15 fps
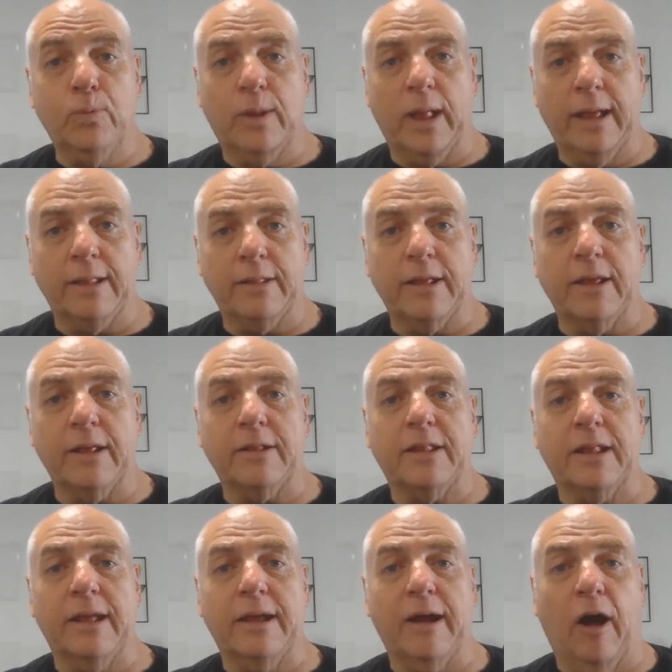
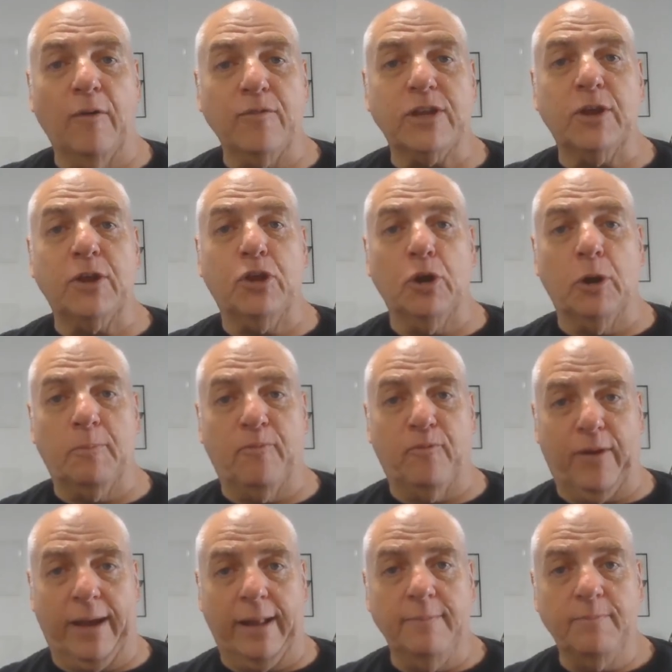Europe
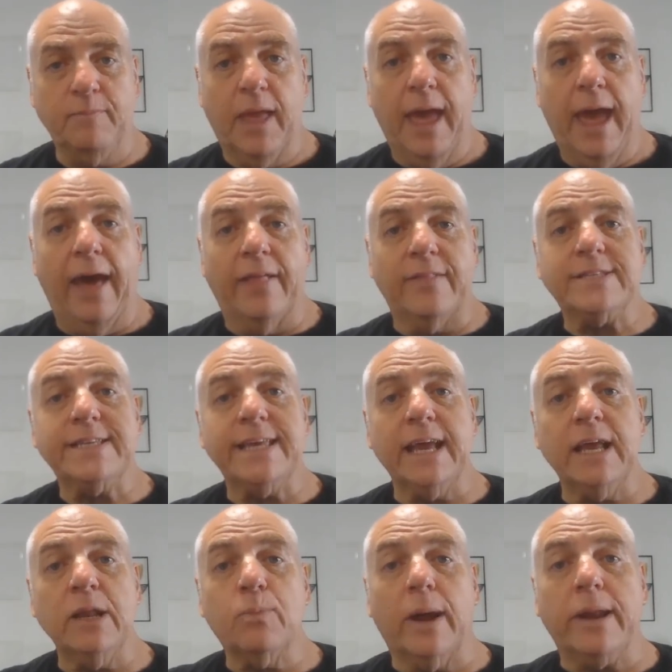fell, and the
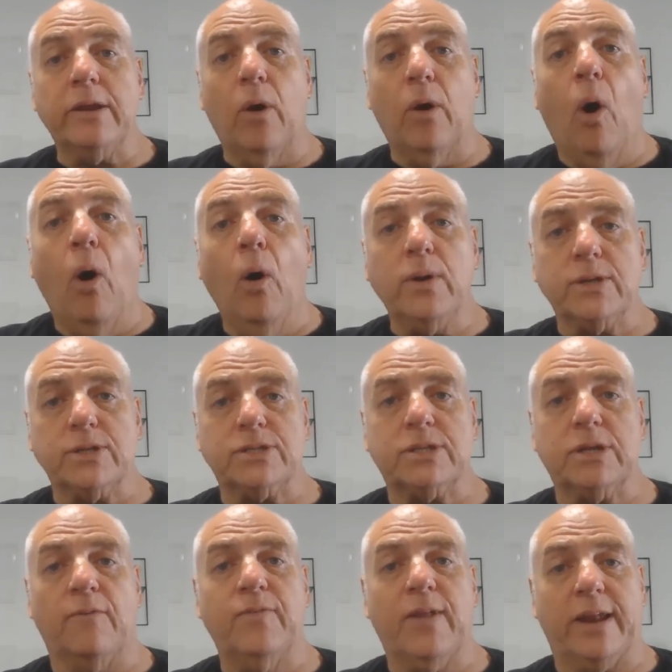second one in August
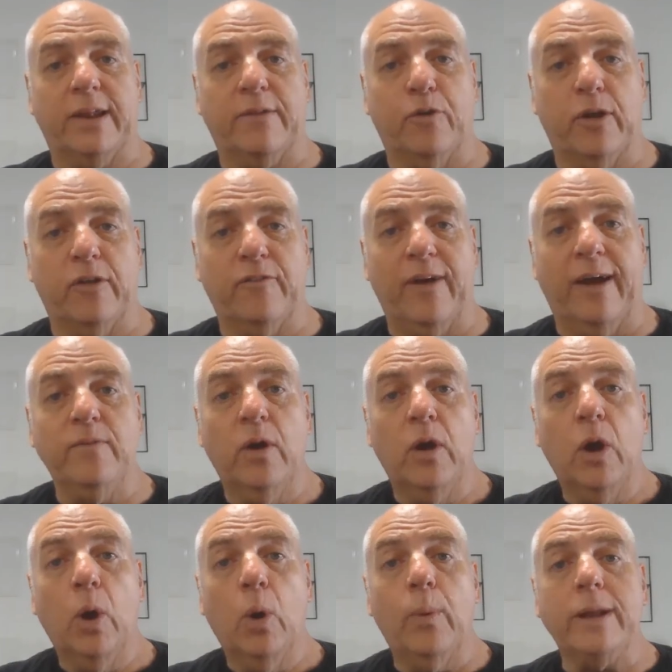of 1945
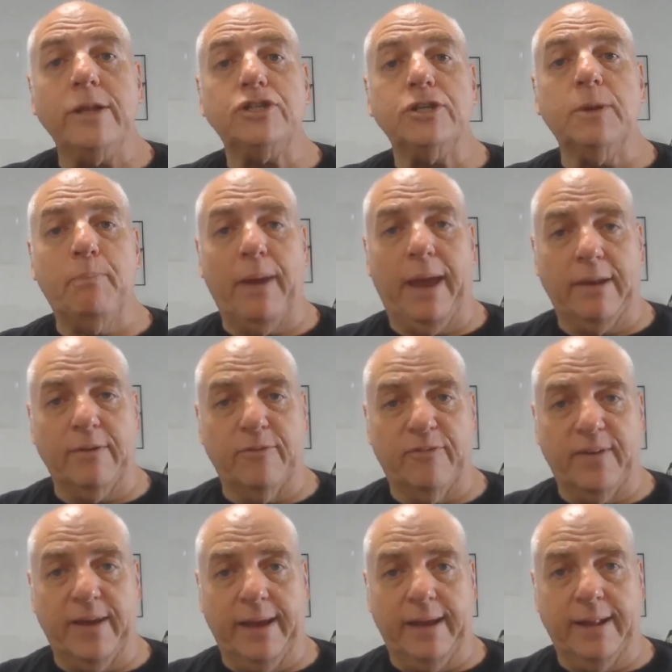when Japan
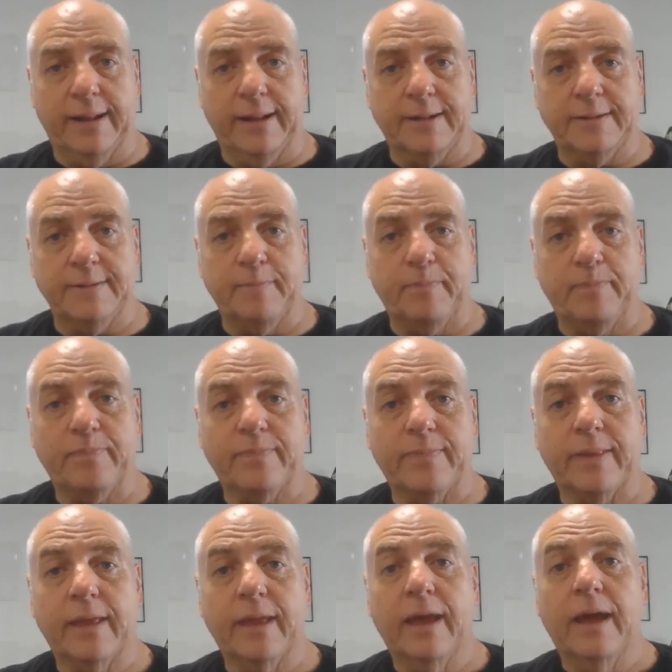fell.
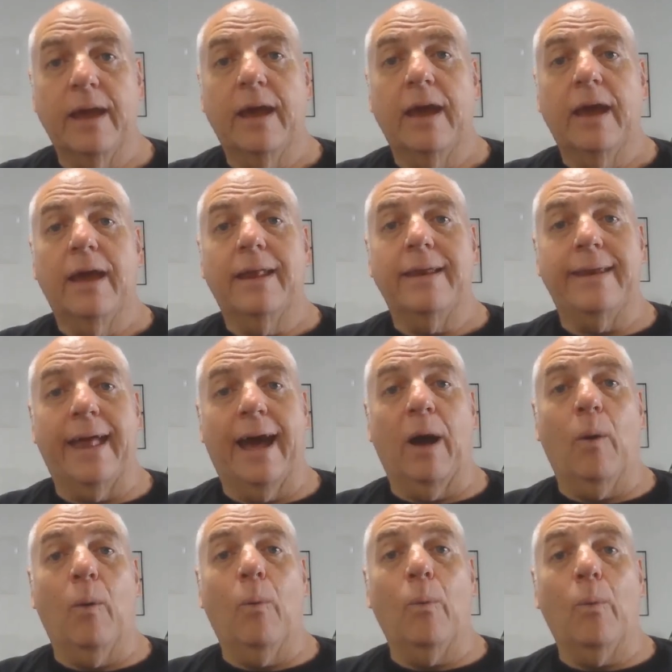
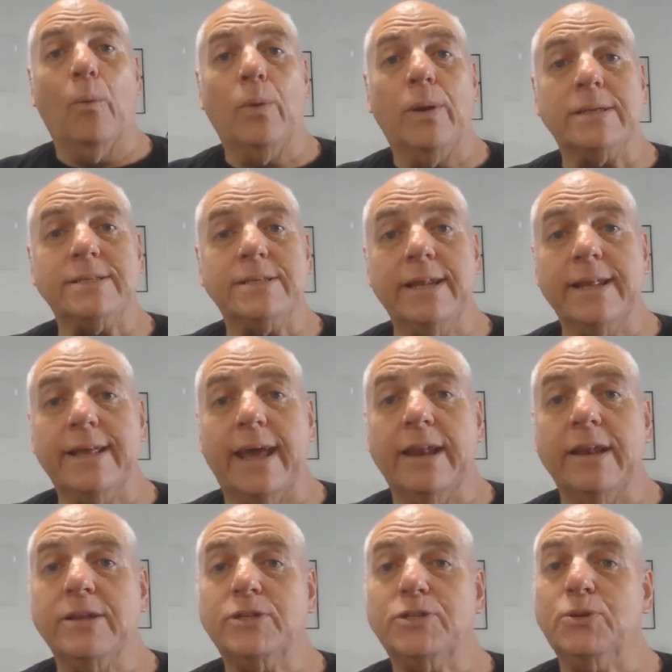Now, listen
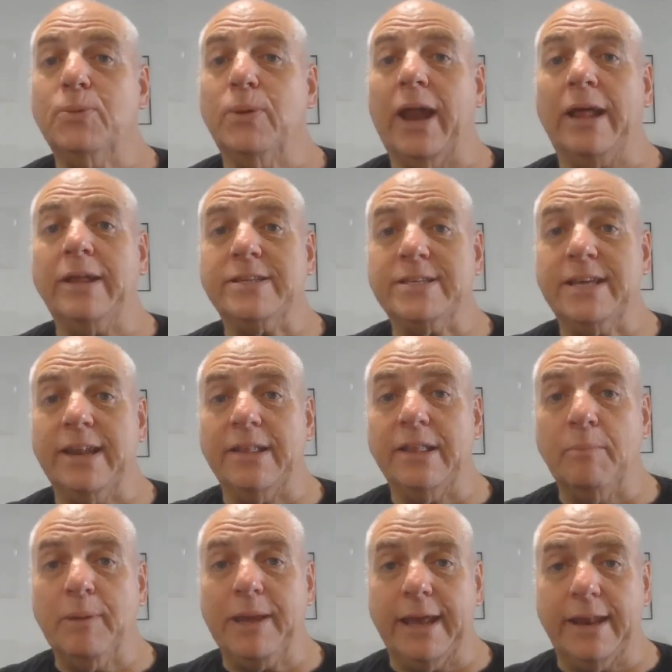again to what I said at the
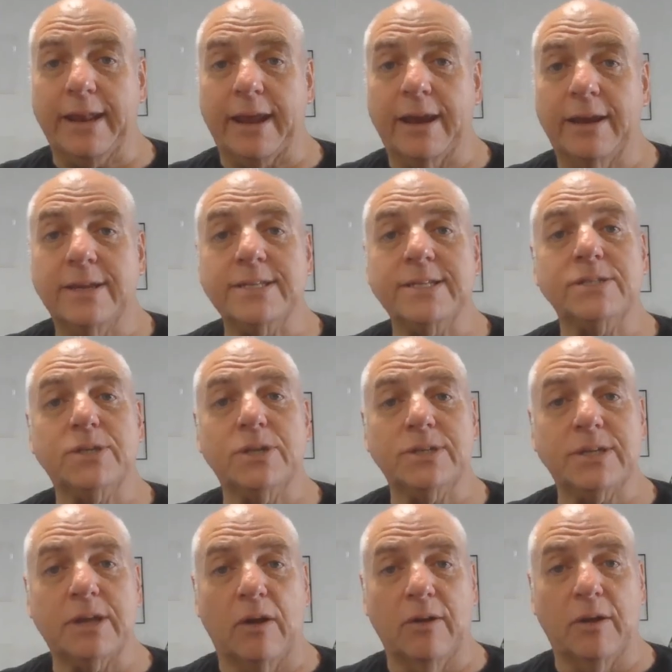beginning. Listen to this
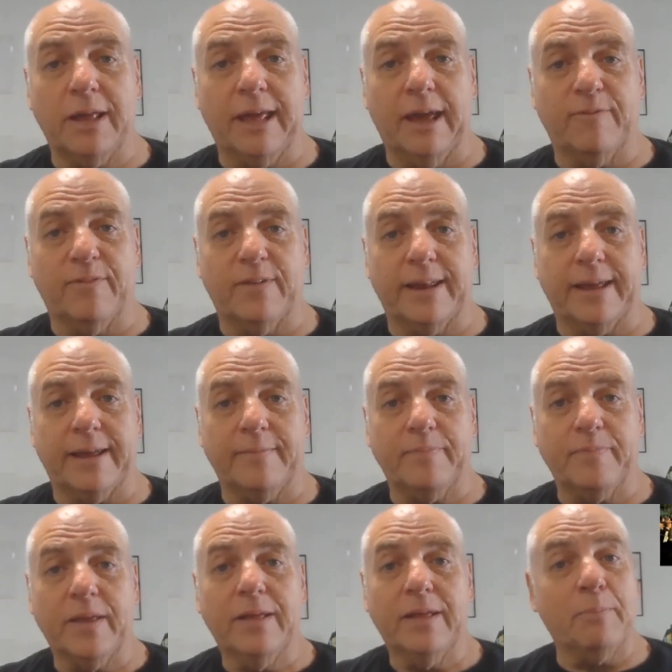carefully.
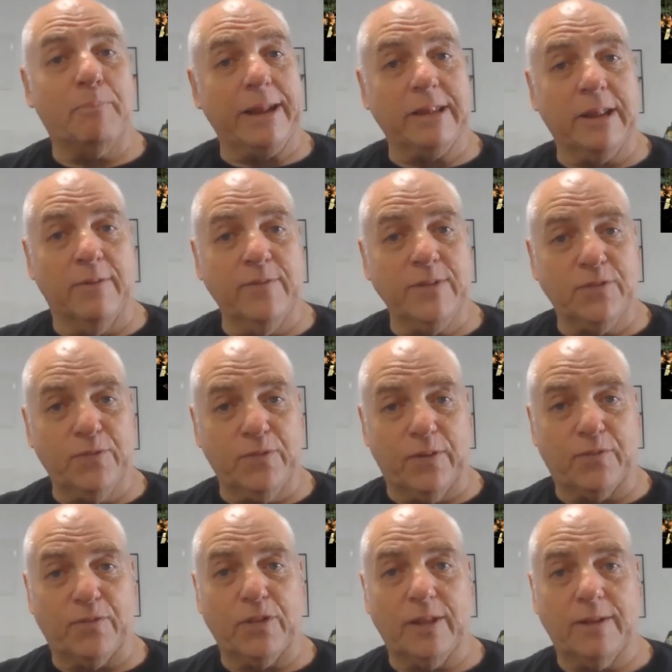
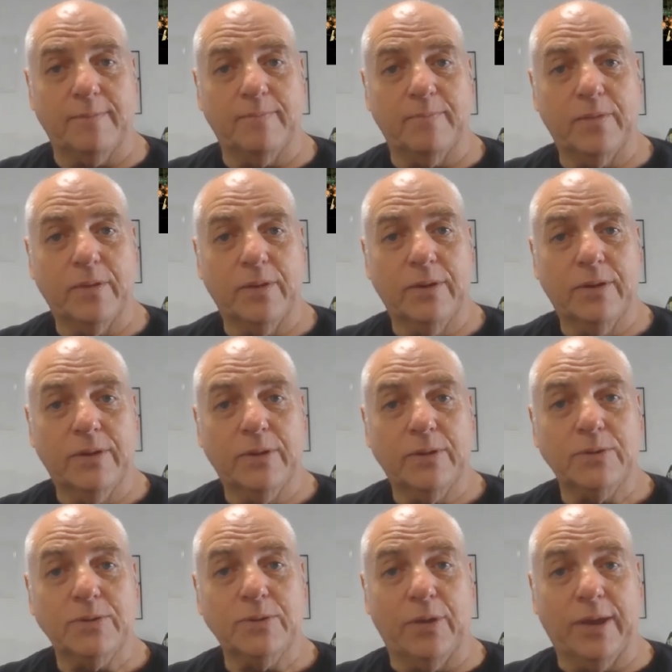You
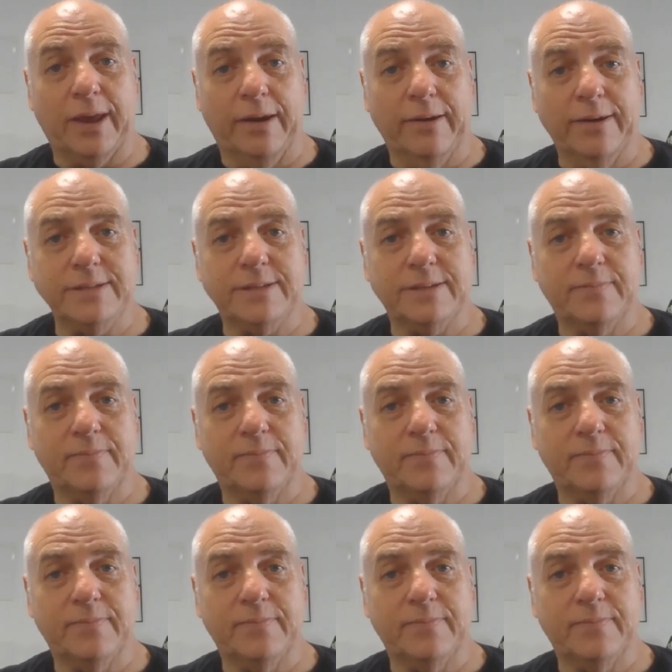hear it?